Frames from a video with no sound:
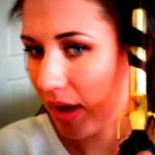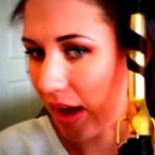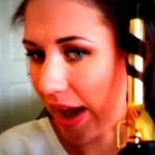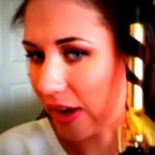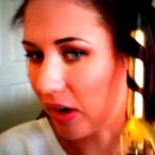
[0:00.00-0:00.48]

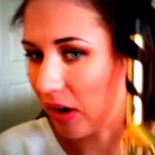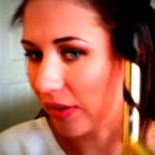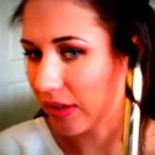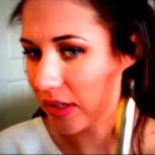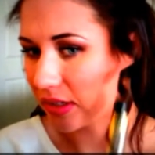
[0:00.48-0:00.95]
I call
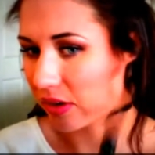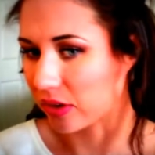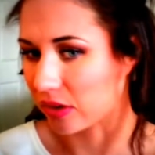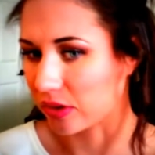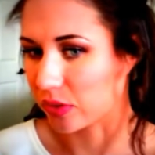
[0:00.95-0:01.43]
these
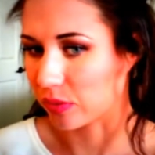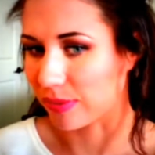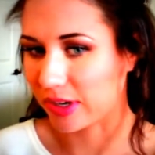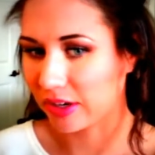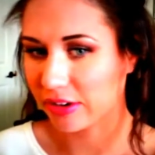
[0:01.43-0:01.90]
curls
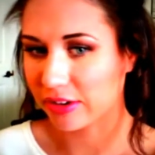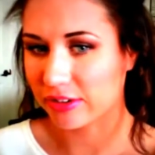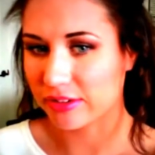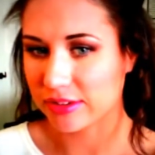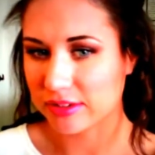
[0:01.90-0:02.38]
ribbon
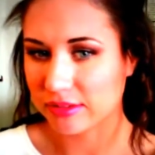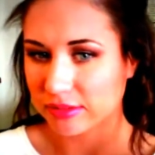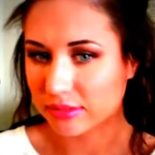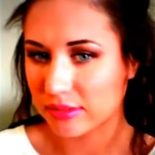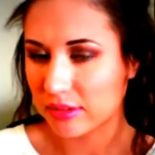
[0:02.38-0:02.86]
curls
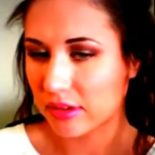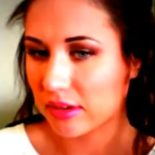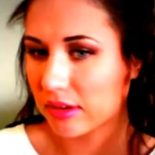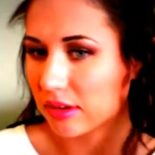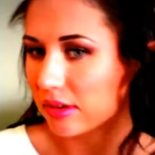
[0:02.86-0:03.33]

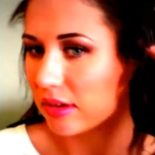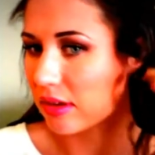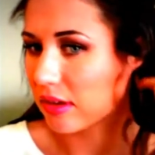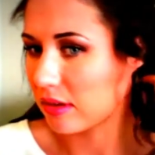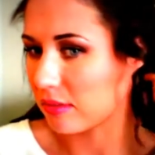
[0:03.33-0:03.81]

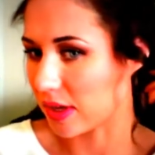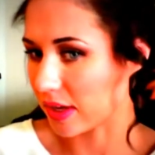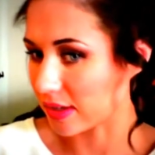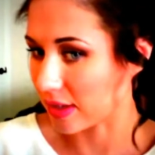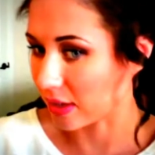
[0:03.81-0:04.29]

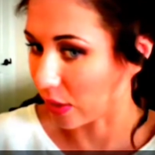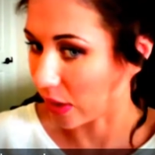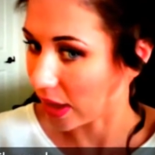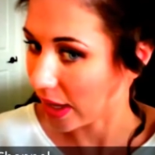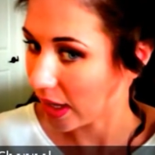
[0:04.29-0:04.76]
because they
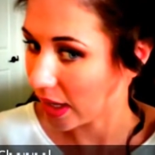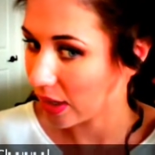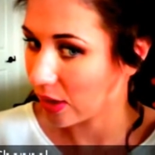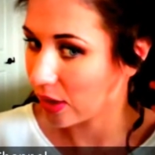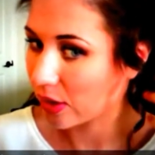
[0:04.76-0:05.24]
look like
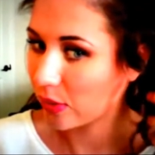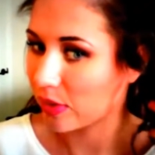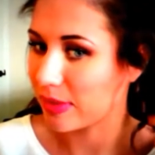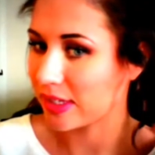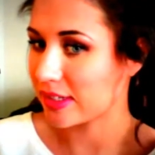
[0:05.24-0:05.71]

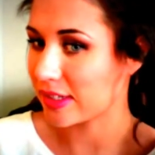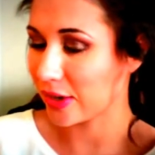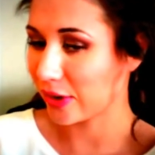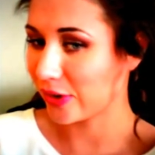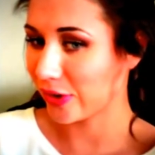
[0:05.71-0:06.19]
ribbons
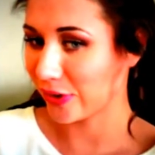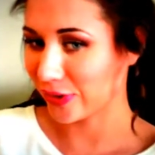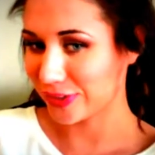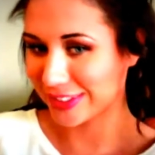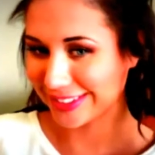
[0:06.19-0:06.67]
that are
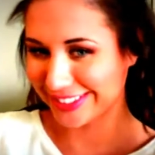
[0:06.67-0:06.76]
curled.